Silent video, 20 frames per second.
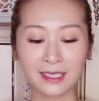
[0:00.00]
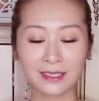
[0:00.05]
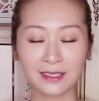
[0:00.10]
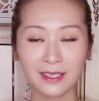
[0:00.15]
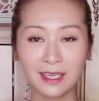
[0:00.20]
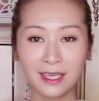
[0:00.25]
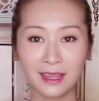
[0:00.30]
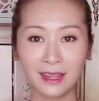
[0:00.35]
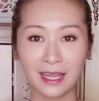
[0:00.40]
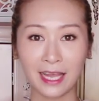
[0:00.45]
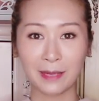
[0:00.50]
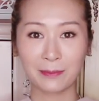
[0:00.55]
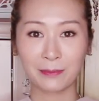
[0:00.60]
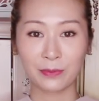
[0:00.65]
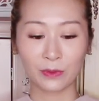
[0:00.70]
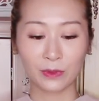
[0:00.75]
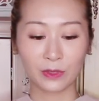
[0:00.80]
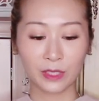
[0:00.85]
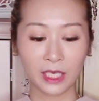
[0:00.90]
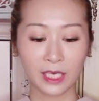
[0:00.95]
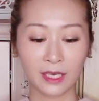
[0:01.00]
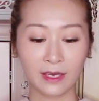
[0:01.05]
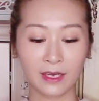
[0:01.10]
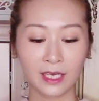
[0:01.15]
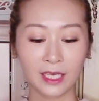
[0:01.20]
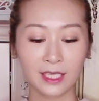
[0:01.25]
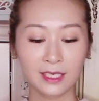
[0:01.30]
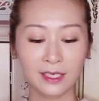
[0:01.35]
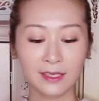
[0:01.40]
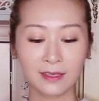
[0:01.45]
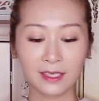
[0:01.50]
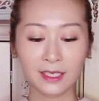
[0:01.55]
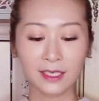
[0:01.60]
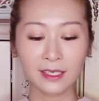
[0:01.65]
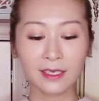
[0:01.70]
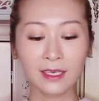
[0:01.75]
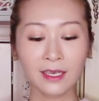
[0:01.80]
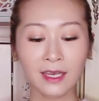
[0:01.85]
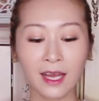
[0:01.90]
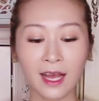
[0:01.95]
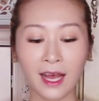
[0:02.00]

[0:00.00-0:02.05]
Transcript: It's not like bulky or anything.